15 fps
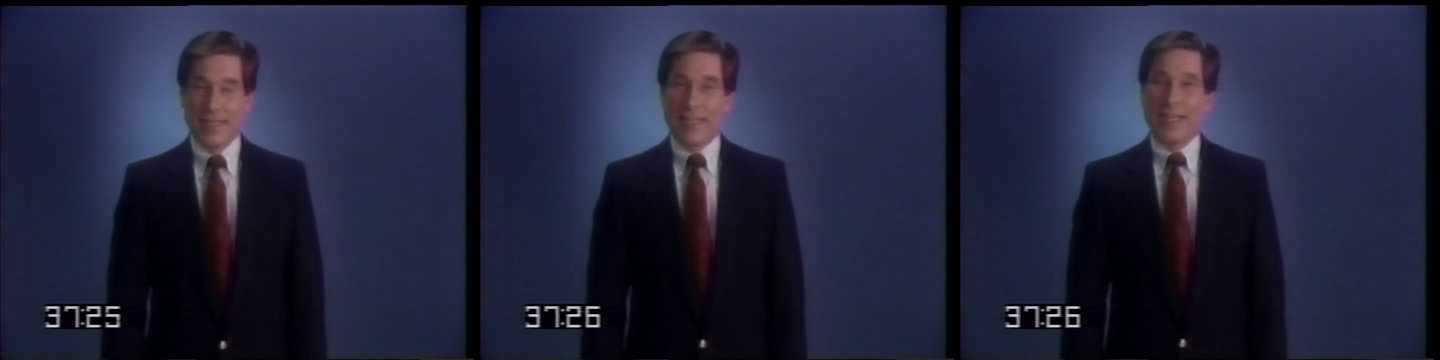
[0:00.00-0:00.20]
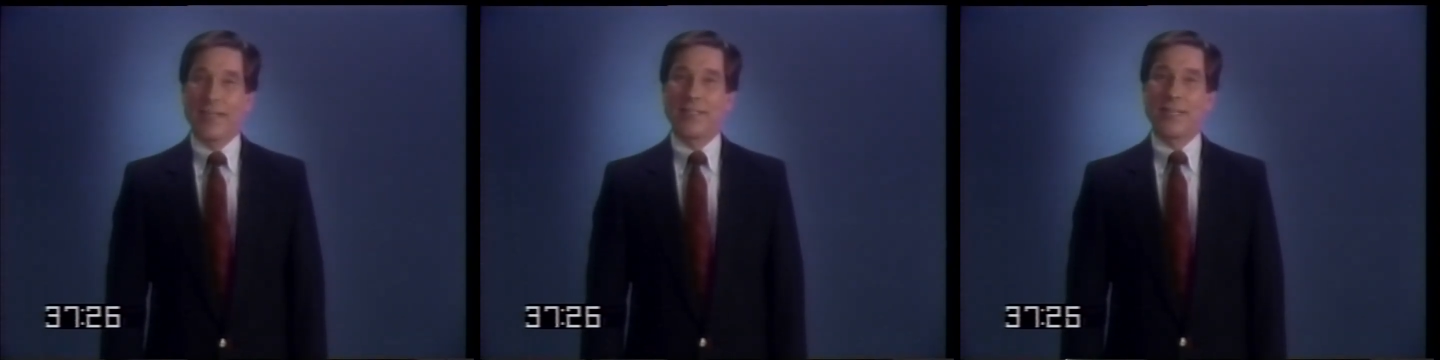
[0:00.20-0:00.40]

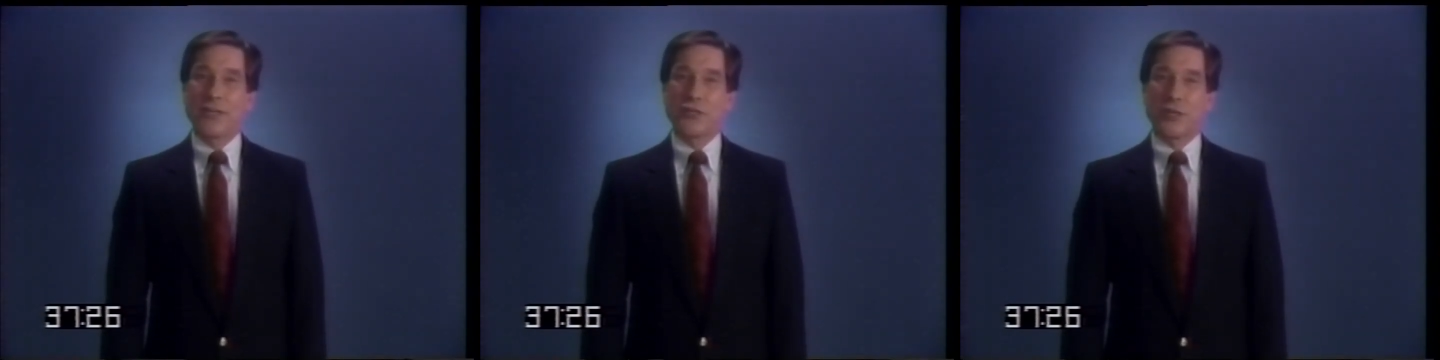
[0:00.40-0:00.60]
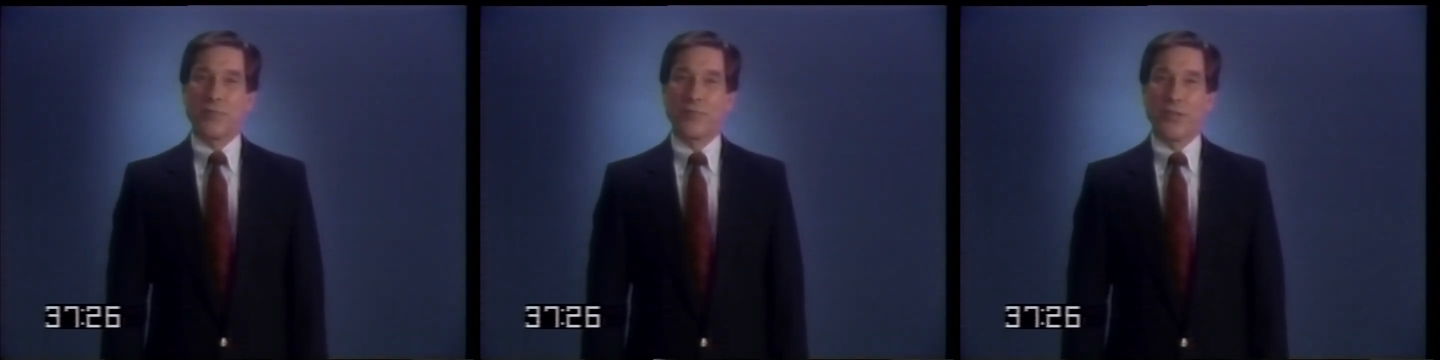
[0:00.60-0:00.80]
In
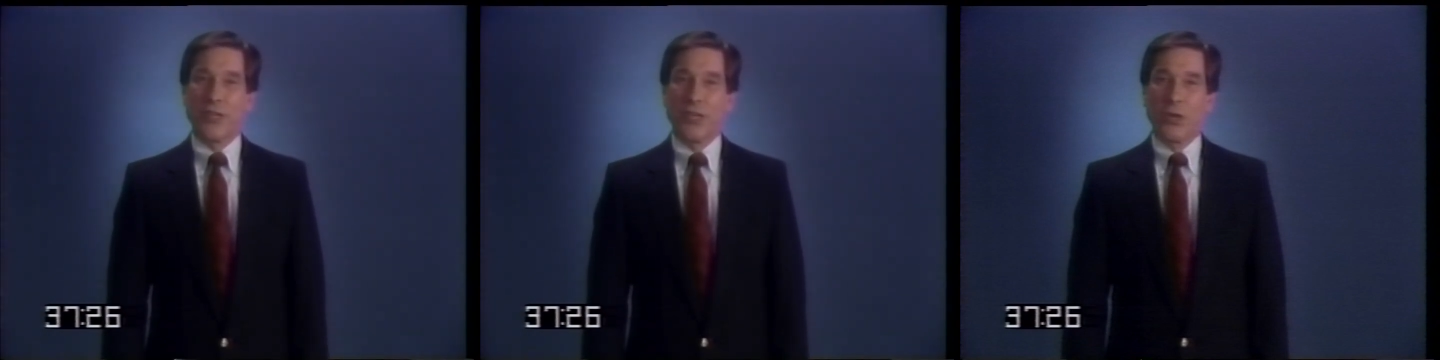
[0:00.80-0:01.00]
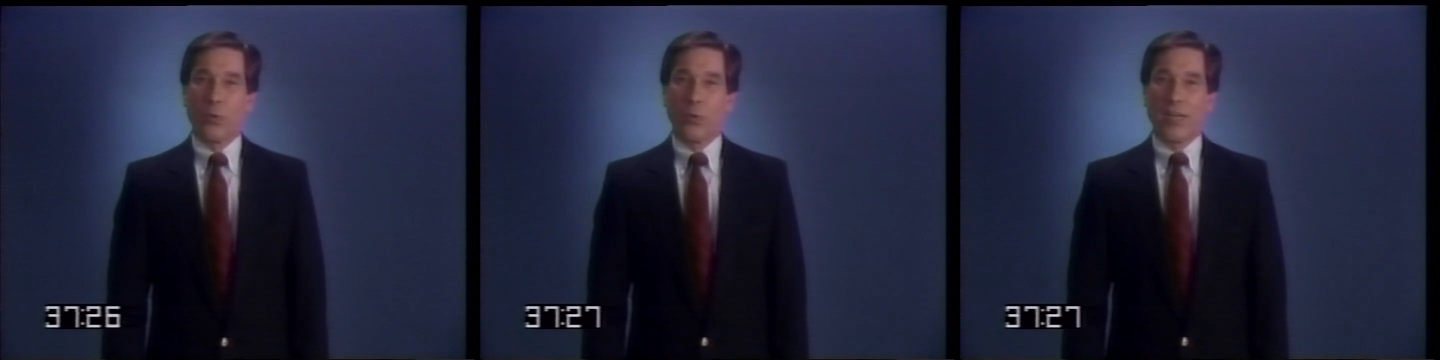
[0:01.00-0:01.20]
addition,
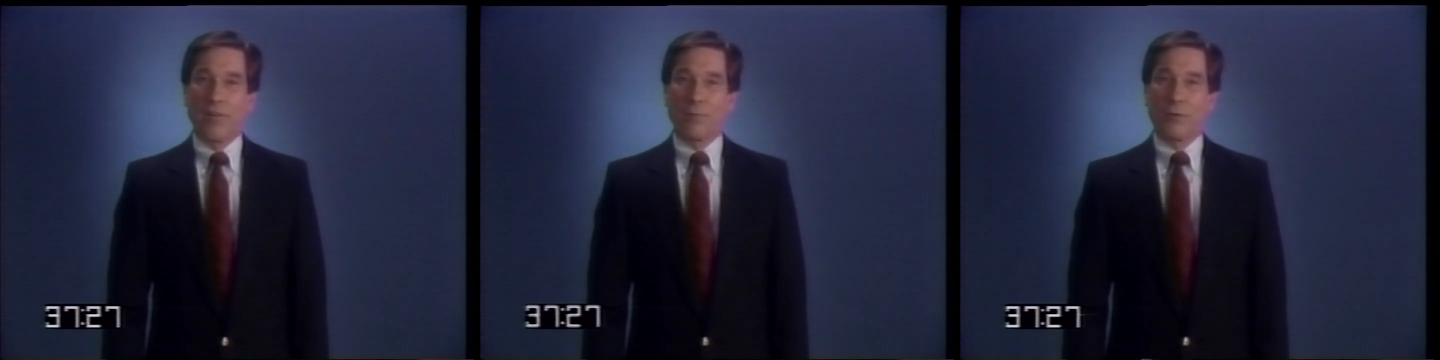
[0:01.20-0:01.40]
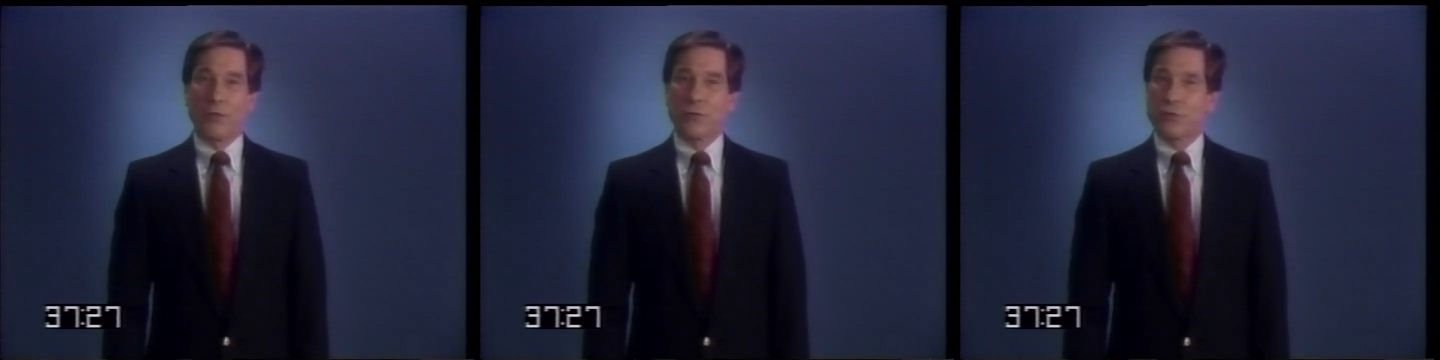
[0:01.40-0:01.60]
we have
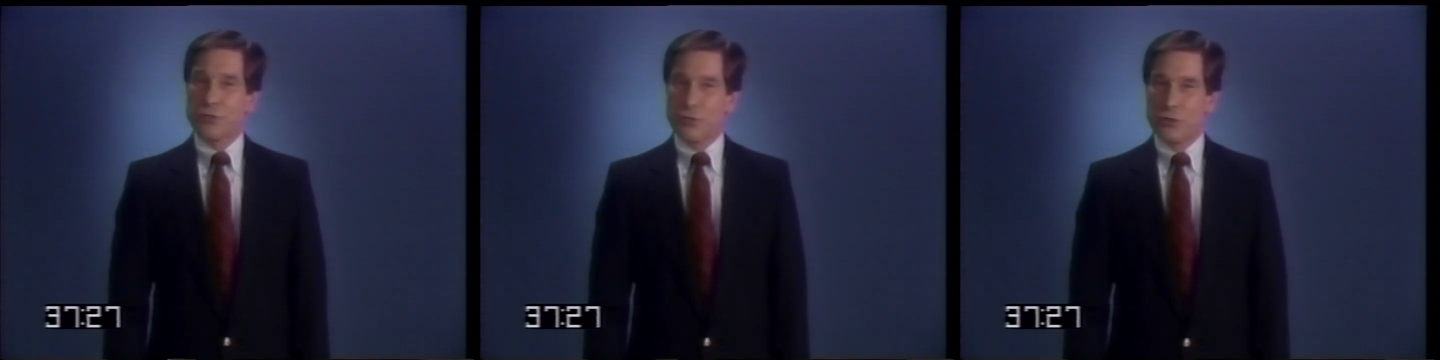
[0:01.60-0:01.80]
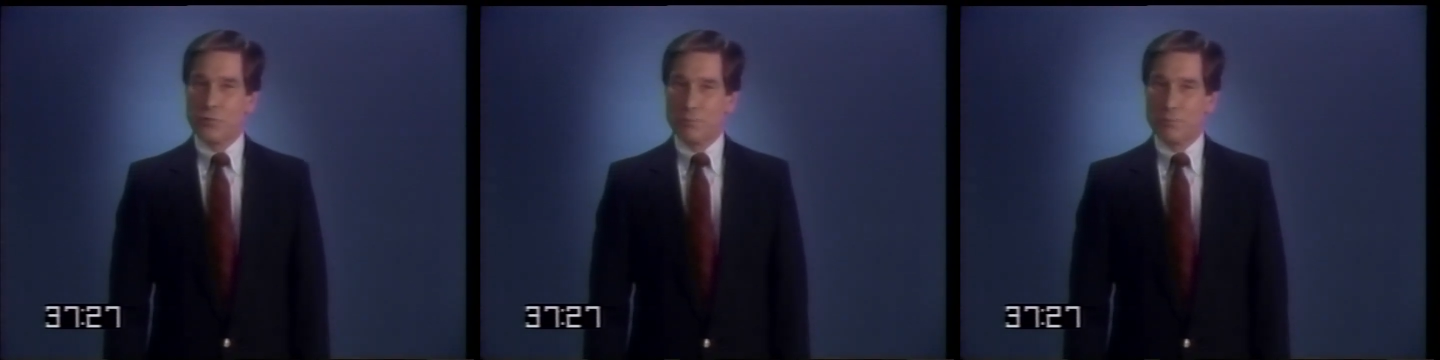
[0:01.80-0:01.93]
produced 2